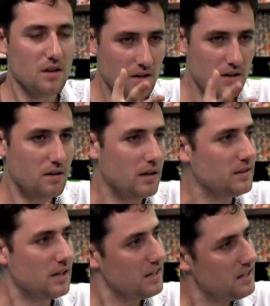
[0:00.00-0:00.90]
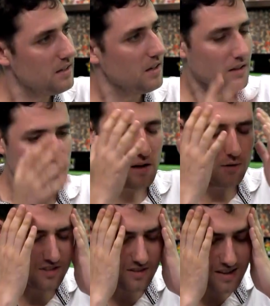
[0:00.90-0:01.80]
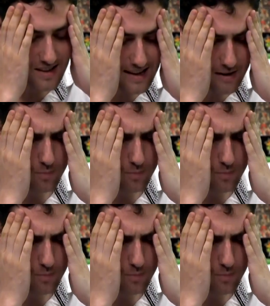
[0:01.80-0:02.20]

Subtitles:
in the league. So I was just a little